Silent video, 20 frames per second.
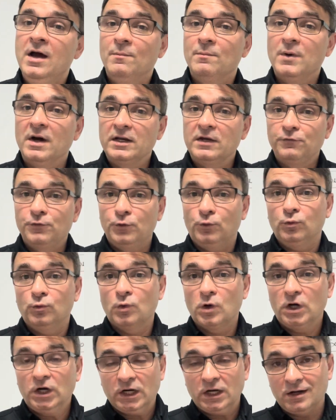But if you
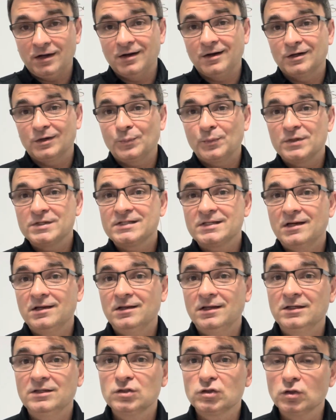work
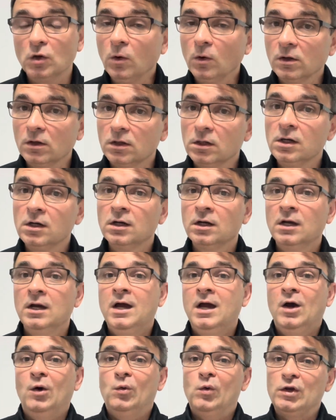100% in solar,
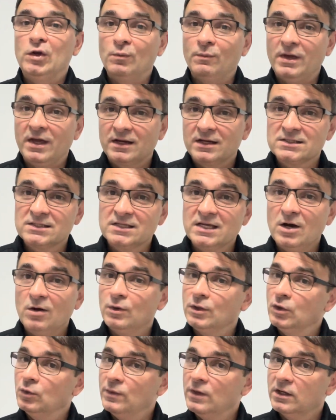when you make a sale,
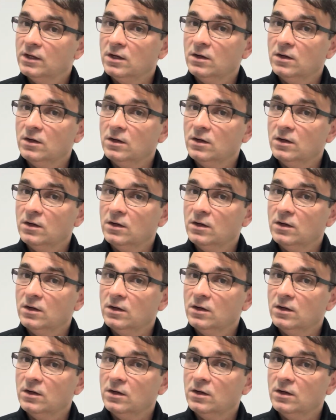when you make a